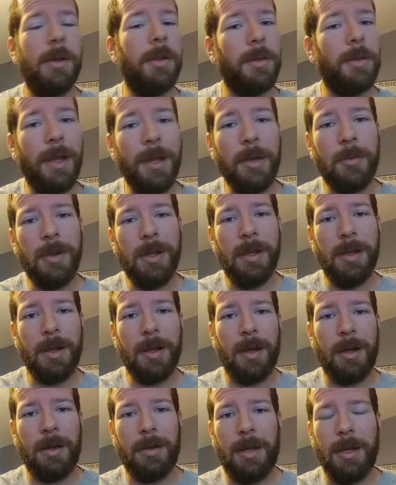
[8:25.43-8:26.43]
Like we
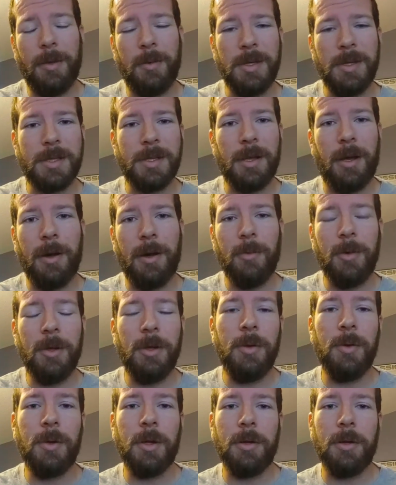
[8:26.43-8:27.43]
saw,
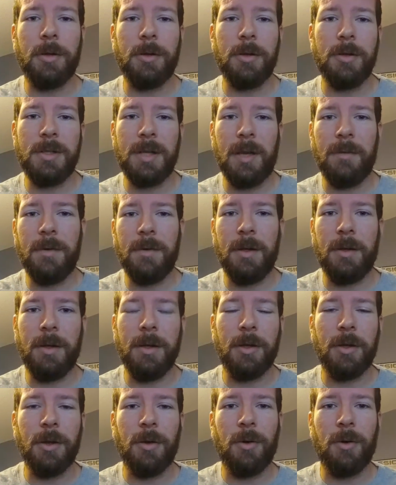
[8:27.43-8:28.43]
you could
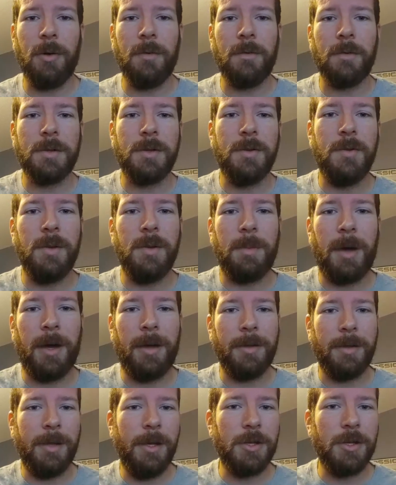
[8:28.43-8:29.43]
definitely go over to the
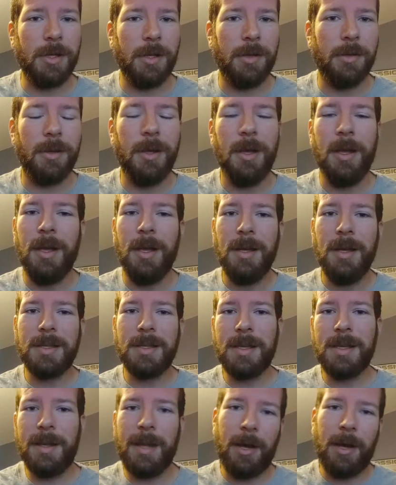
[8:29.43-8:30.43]
Polynesian,
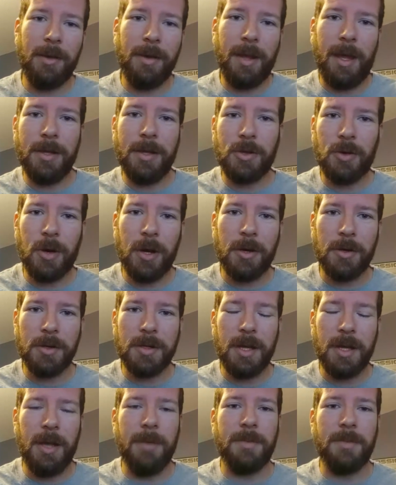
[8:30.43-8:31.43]
sit out in that Trader
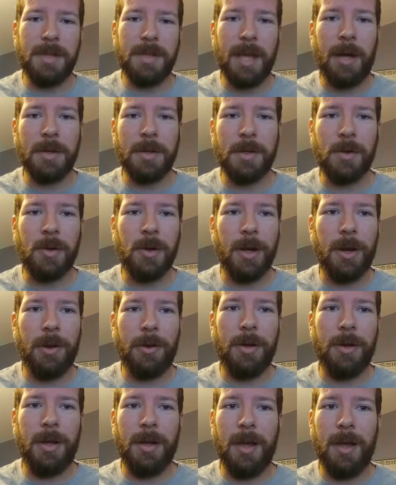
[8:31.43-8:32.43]
Sam's outdoor
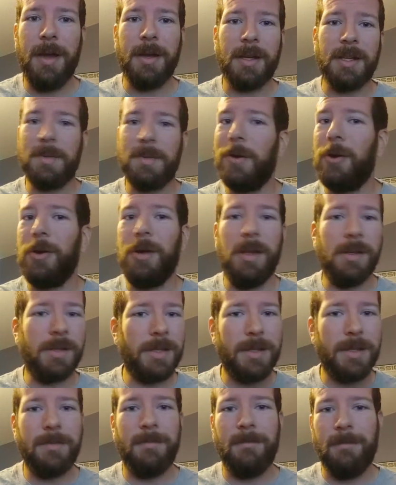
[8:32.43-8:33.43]
area, and
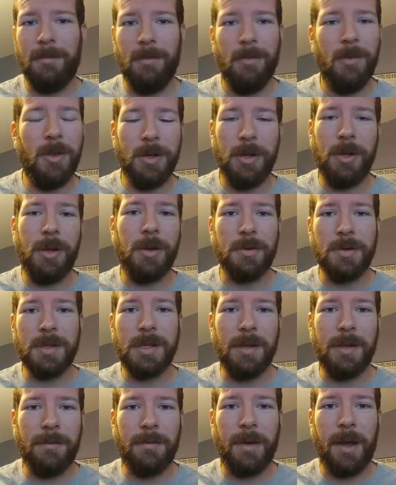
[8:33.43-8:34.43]
experience the New
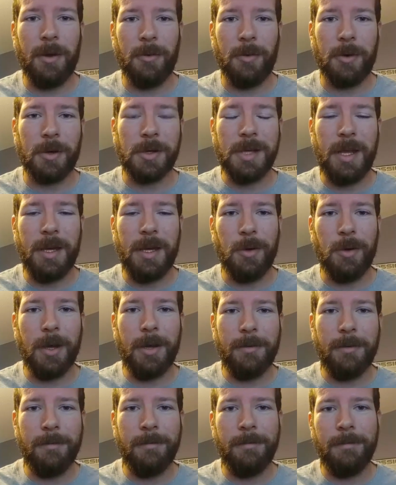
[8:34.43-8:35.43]
Year's Eve fireworks anyway.